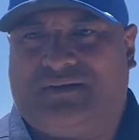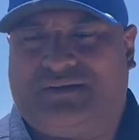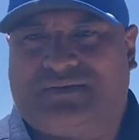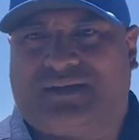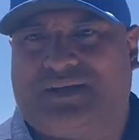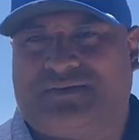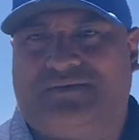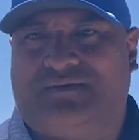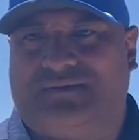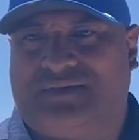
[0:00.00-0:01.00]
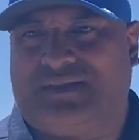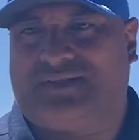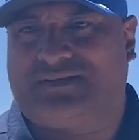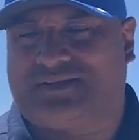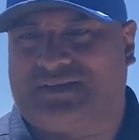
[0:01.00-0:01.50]
and it was kind of cool. But
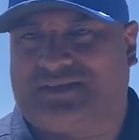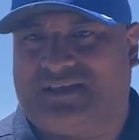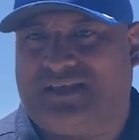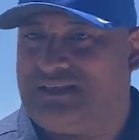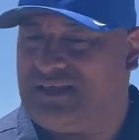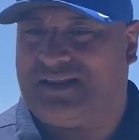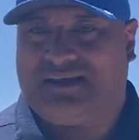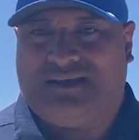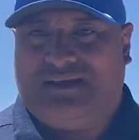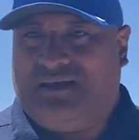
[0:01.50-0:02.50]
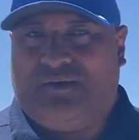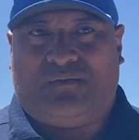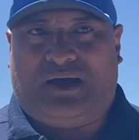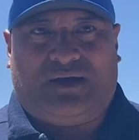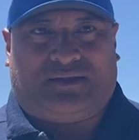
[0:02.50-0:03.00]
just to think that
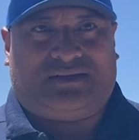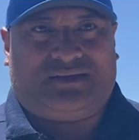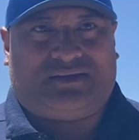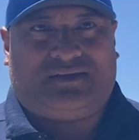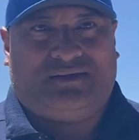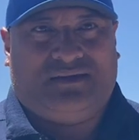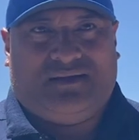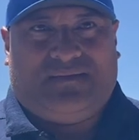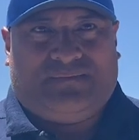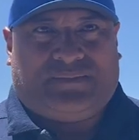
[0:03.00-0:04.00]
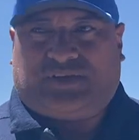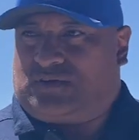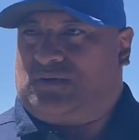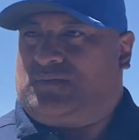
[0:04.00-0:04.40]
wow, this is this could